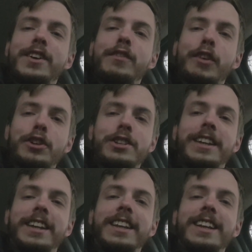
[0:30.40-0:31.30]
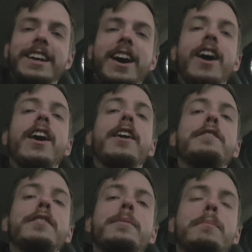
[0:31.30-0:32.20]
version
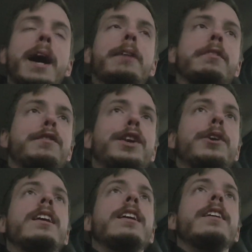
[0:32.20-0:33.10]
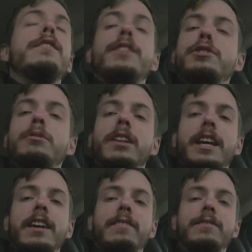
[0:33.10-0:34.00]
of my review.
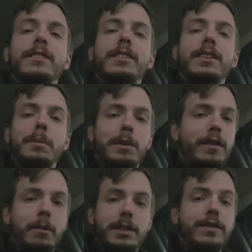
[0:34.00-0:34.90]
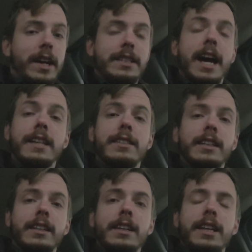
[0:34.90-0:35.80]
Visually, the movie was
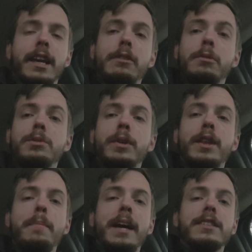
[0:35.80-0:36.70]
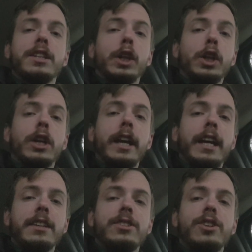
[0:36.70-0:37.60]
fantastic. It was one of the best
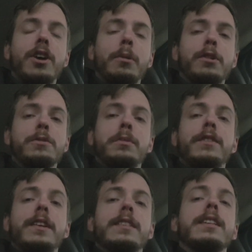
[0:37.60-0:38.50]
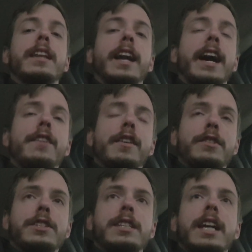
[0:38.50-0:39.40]
looking Star Wars movies that I've
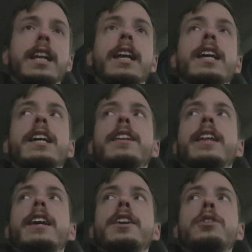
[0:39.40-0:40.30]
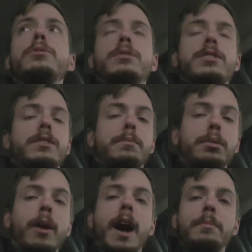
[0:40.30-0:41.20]
ever seen. They used
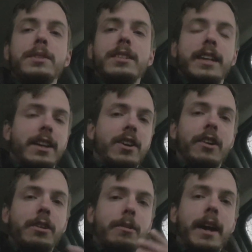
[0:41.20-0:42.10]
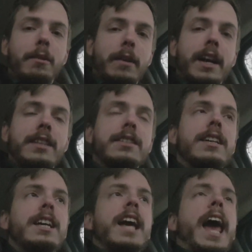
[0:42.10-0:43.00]
props in all the right ways,
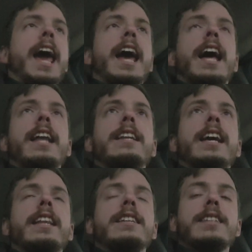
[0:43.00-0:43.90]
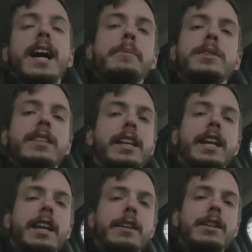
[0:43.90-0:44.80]
and in the times that they
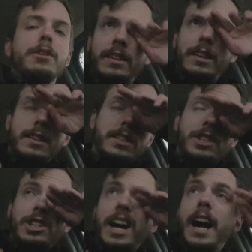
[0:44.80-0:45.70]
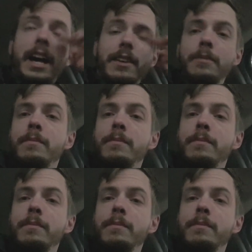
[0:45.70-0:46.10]
needed to use CGI,